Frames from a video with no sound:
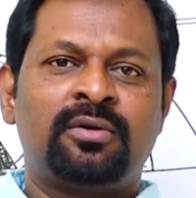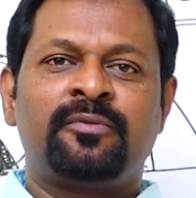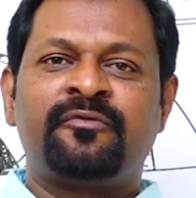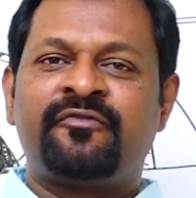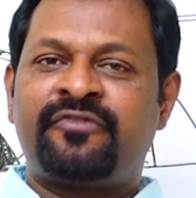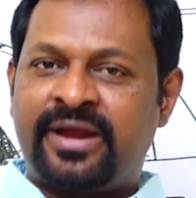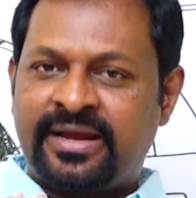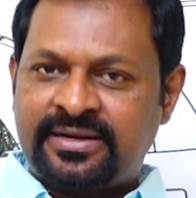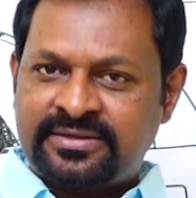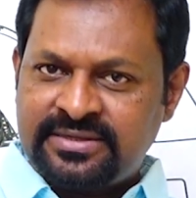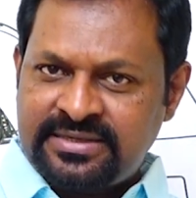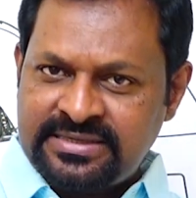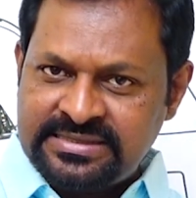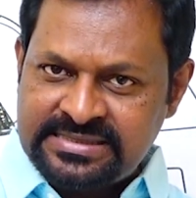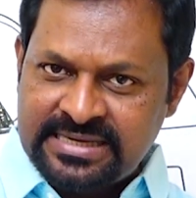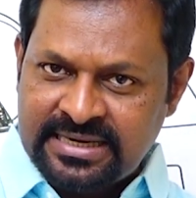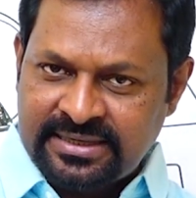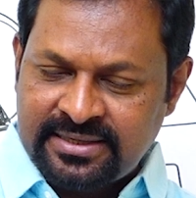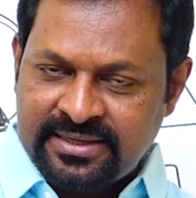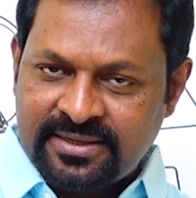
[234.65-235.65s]
Fraction is
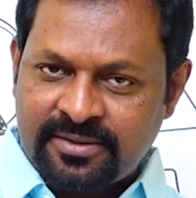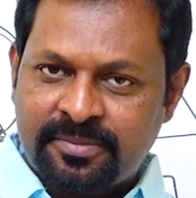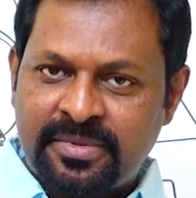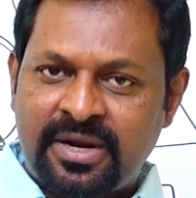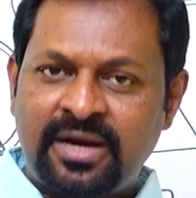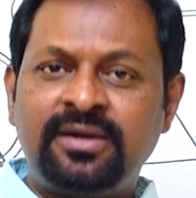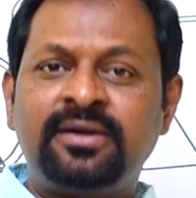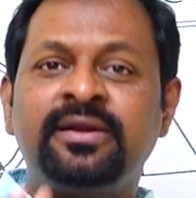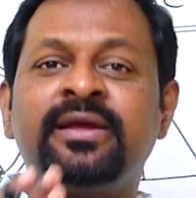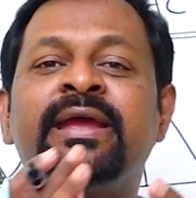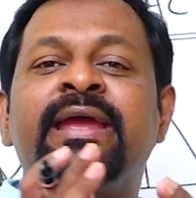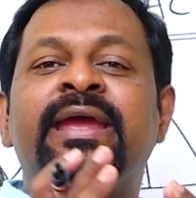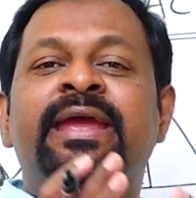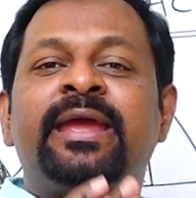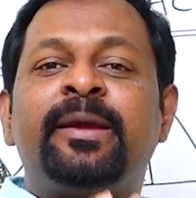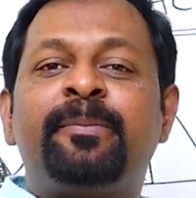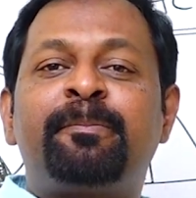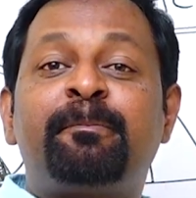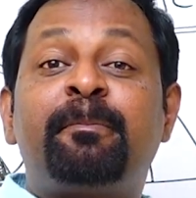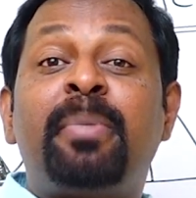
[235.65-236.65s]
nothing but
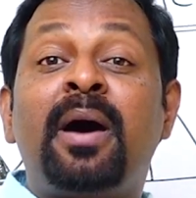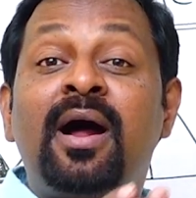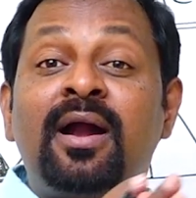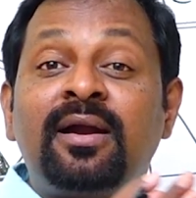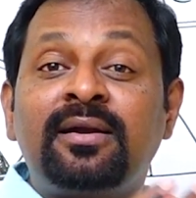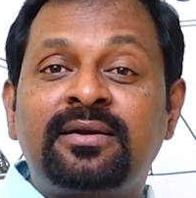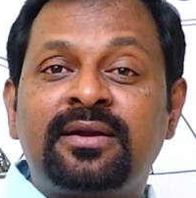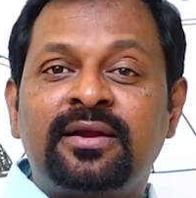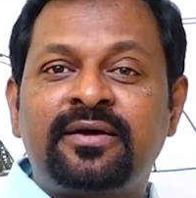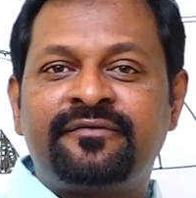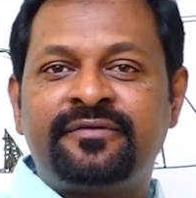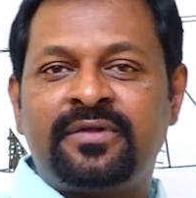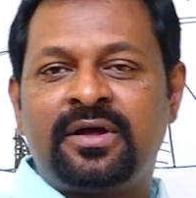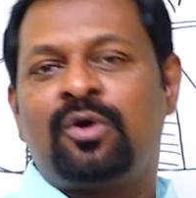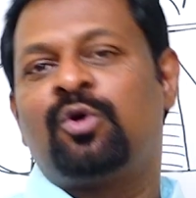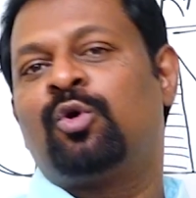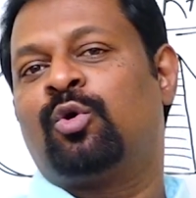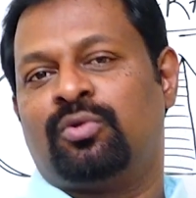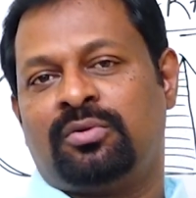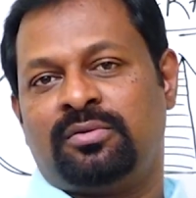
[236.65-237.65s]
a part of the
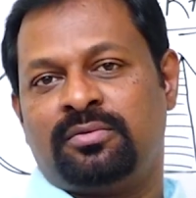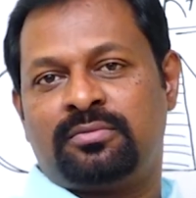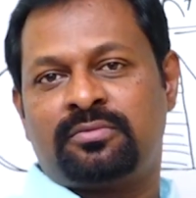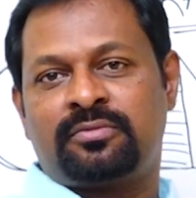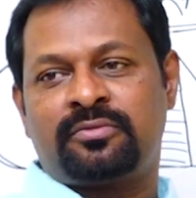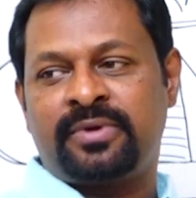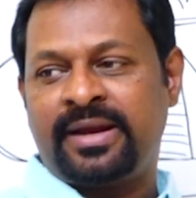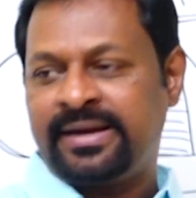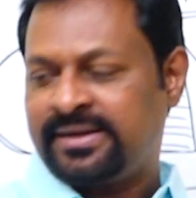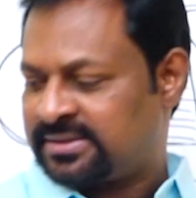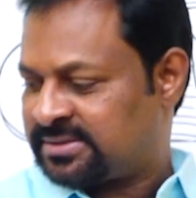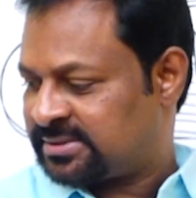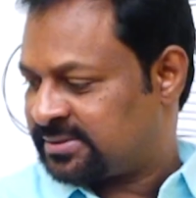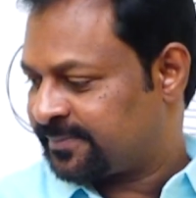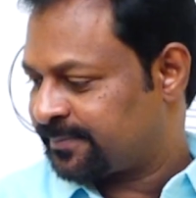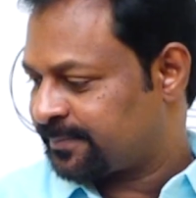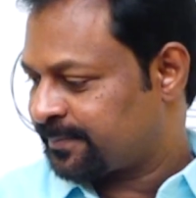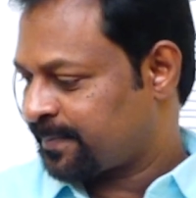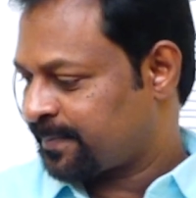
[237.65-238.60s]
whole, right?